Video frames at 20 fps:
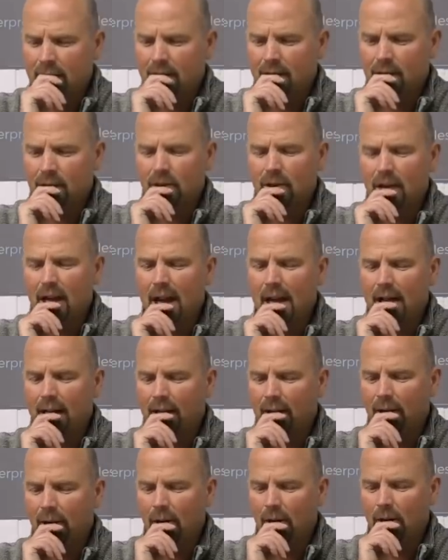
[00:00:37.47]
It's just hang
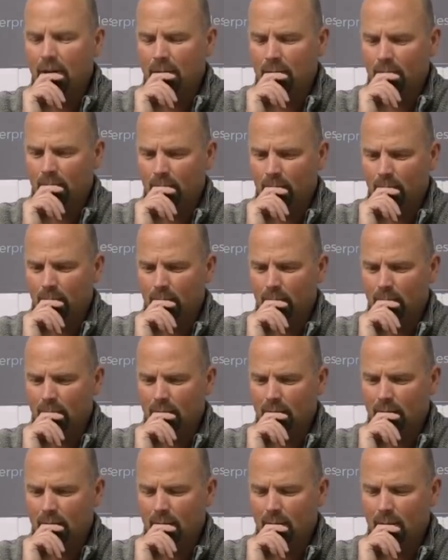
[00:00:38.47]
on.
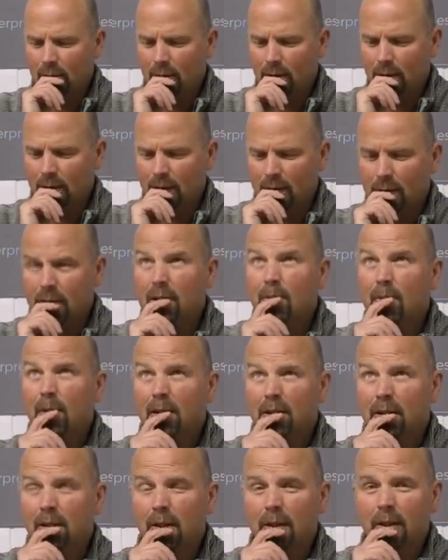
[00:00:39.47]
Uh,
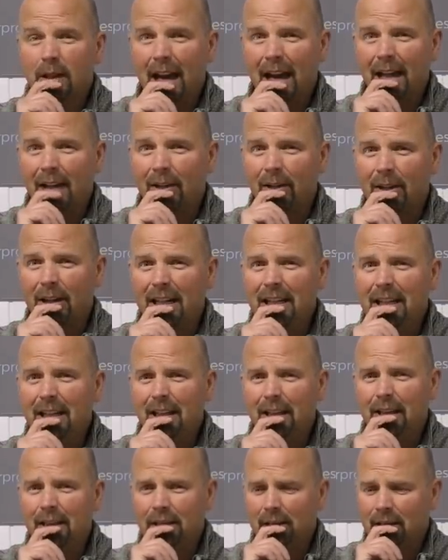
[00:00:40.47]
you, could hang it on
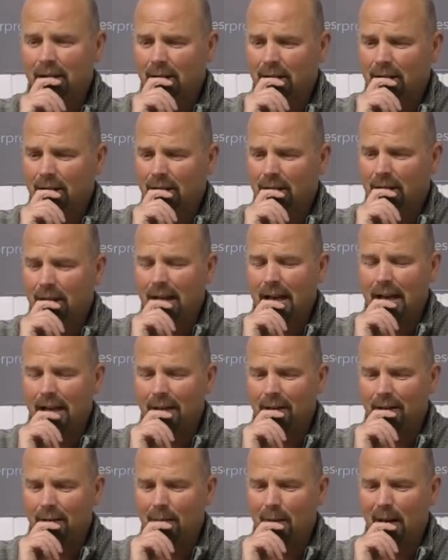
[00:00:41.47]
anything. You could hang
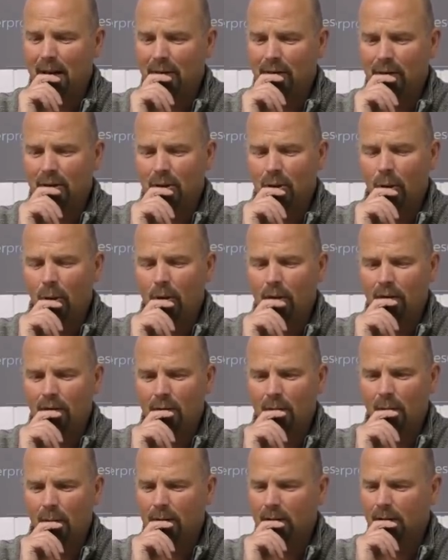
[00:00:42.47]
it on the back of a door if
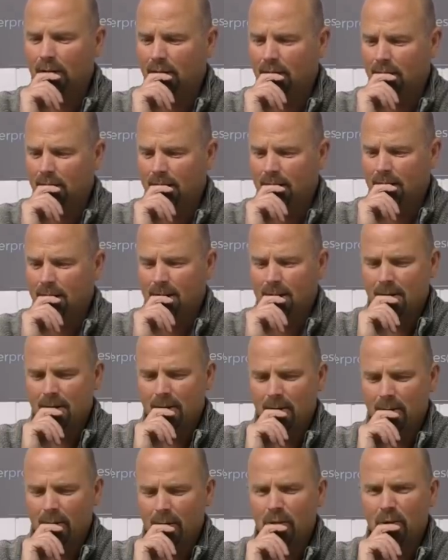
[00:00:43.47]
you wanted.
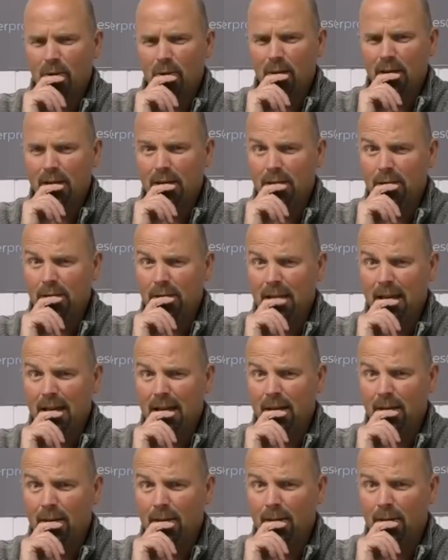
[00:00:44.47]
Wouldn't do any good
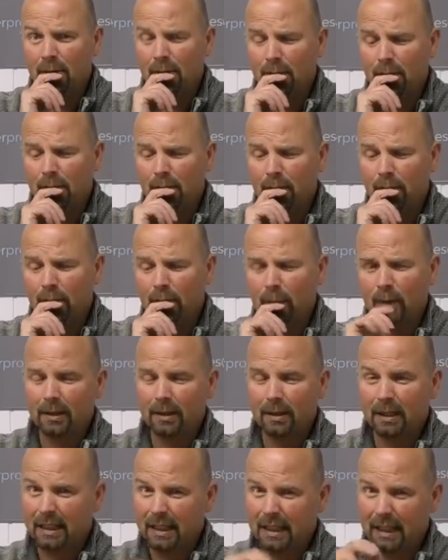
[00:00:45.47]
there though.
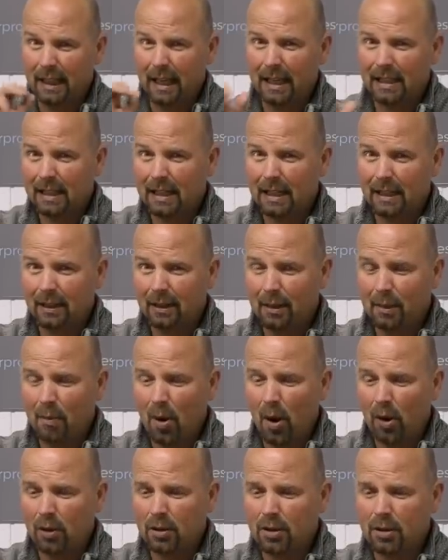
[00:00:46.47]
Let's get into the
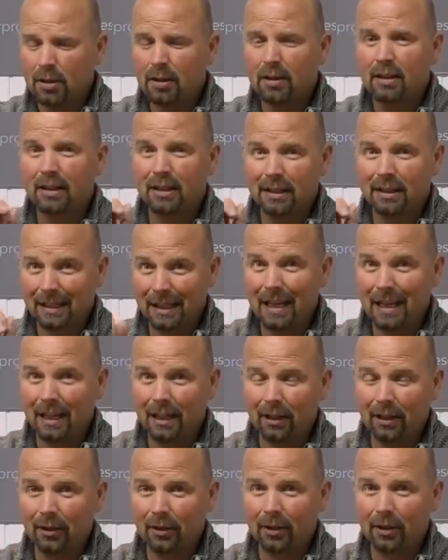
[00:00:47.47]
box, take
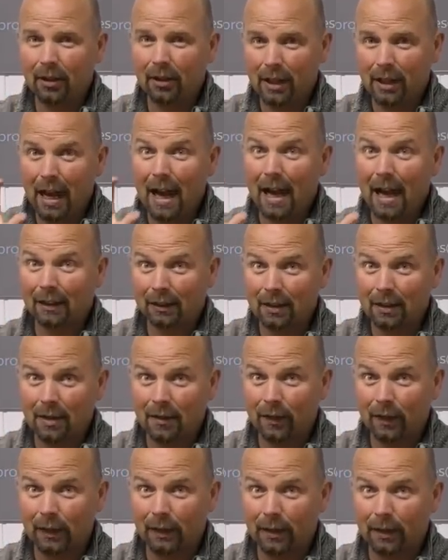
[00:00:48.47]
a look at this
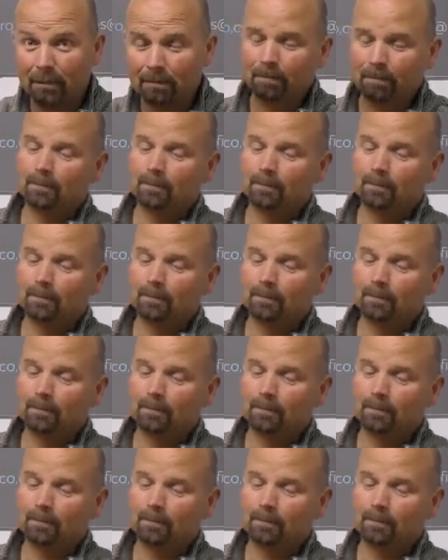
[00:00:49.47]
filter.